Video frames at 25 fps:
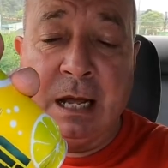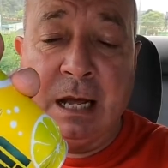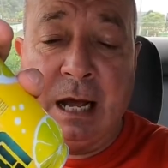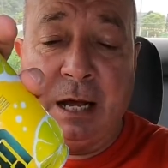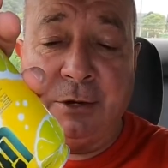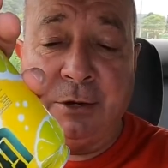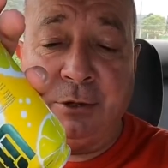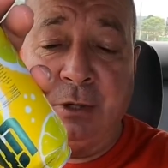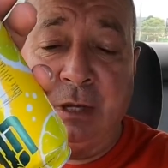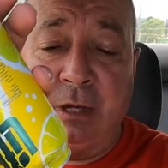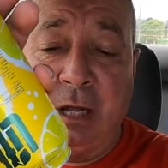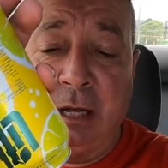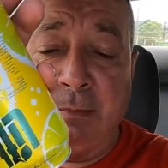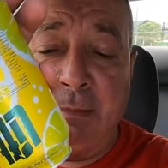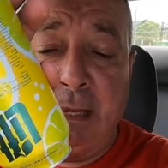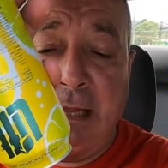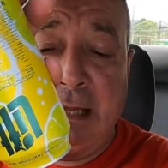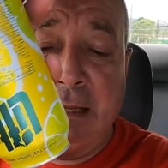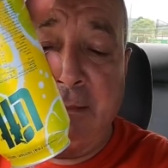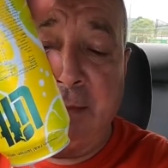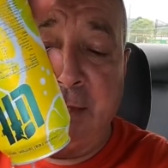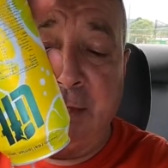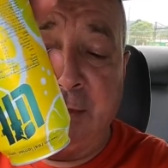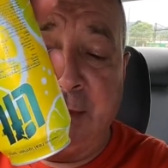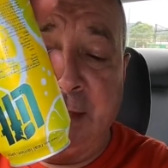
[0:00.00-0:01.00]
I do like my
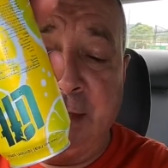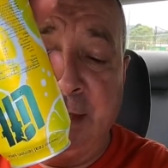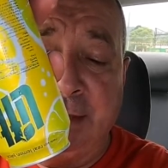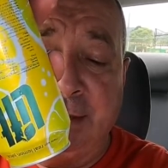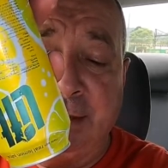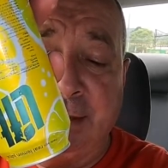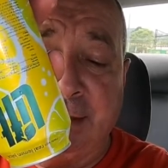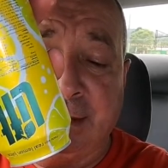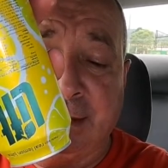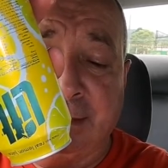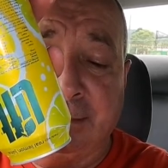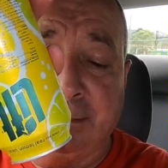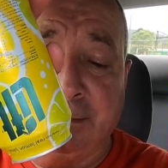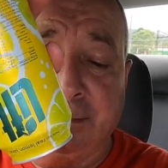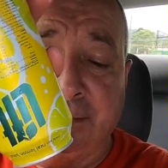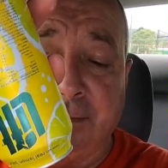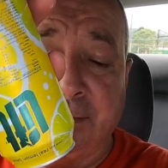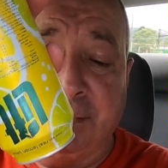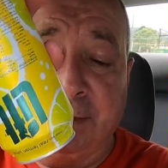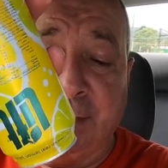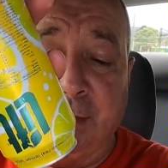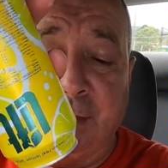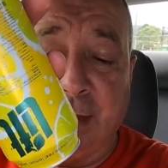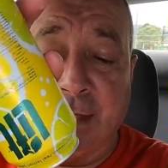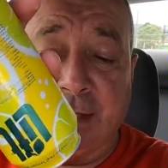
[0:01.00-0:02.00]
lemon drinks.
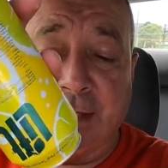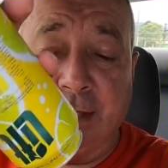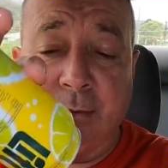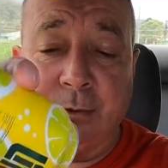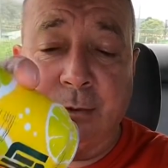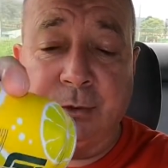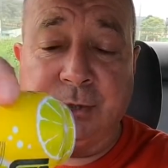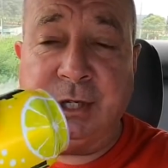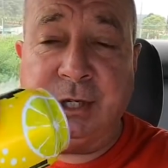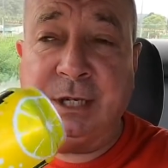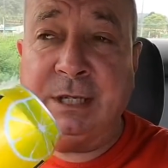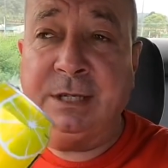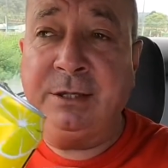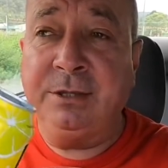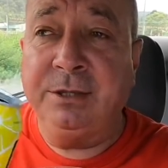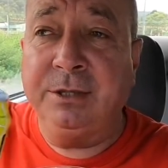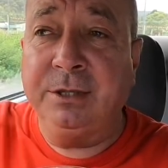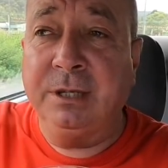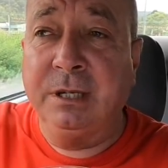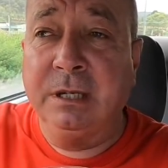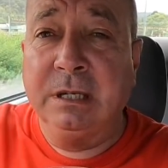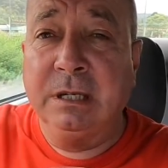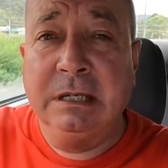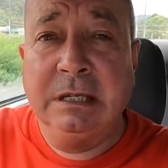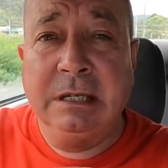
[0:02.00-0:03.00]
Nice little change.
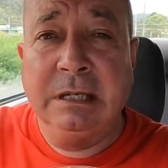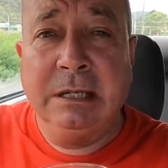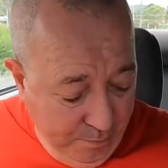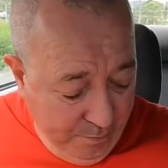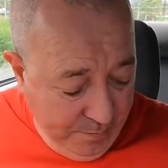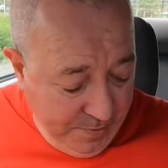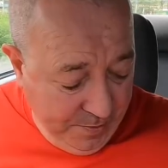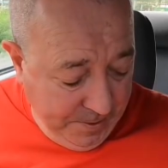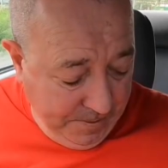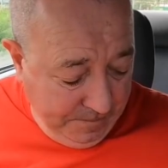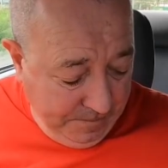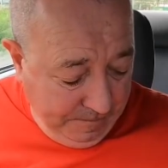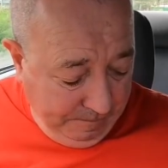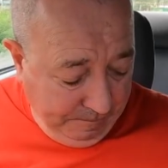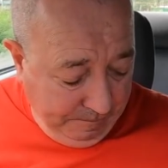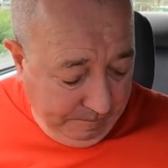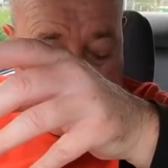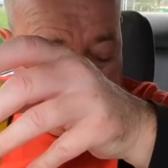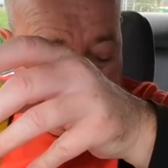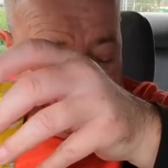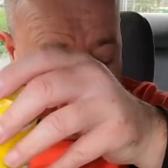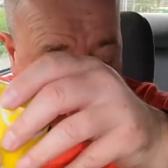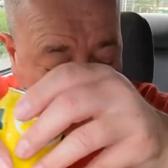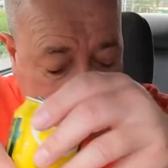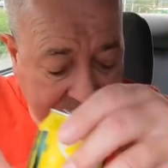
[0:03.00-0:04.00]

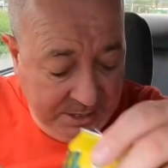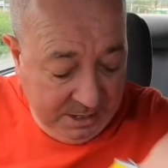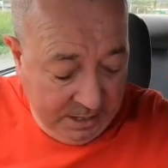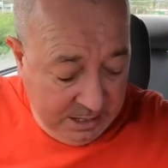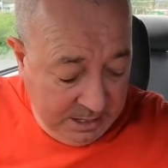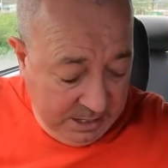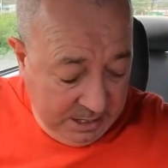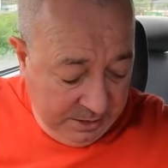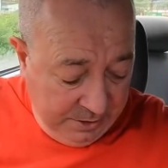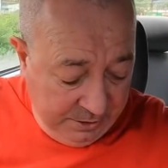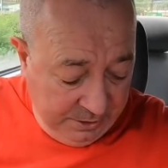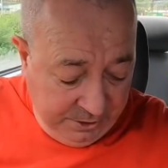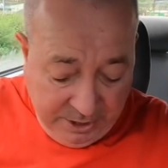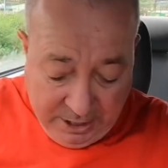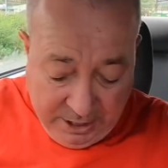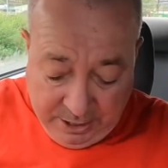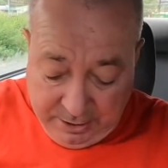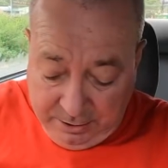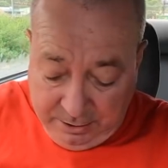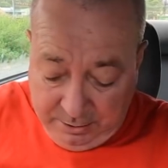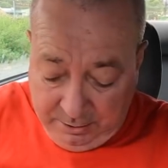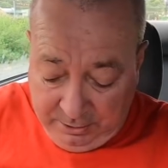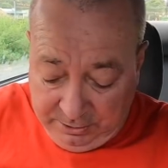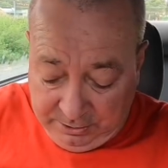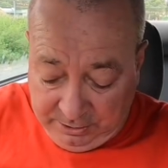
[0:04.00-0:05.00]
One thing I didn't show
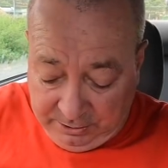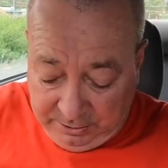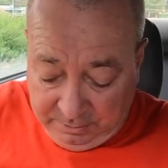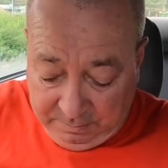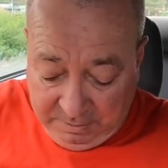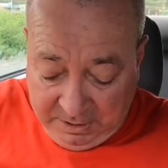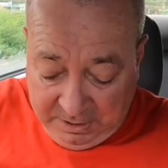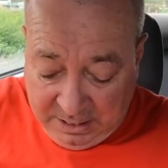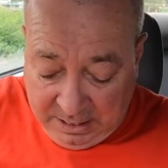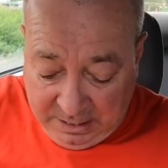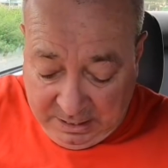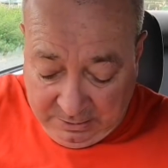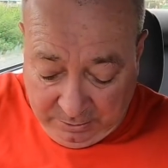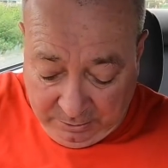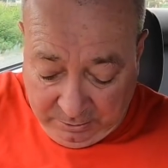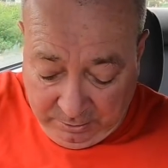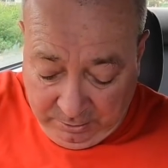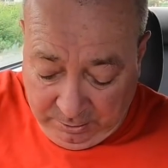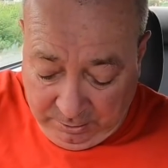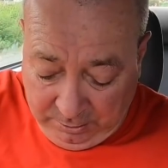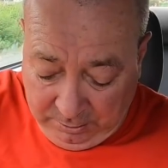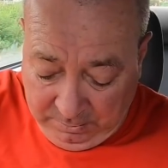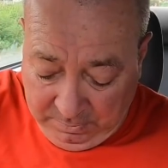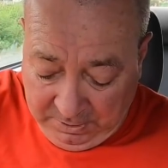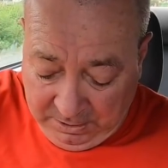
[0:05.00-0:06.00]
you, because it's a bit hard to
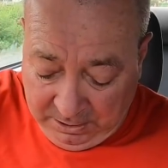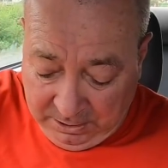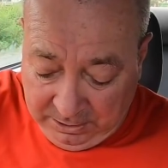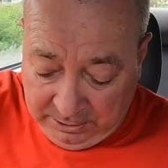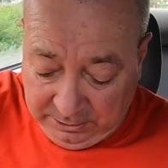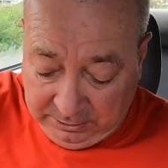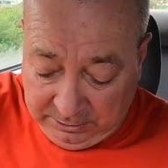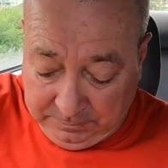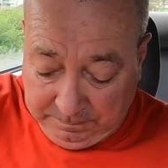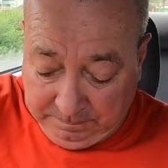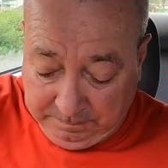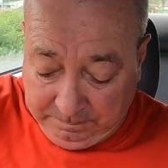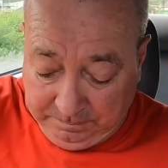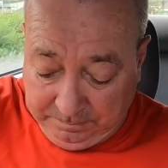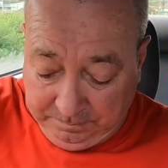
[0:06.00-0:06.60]
do, because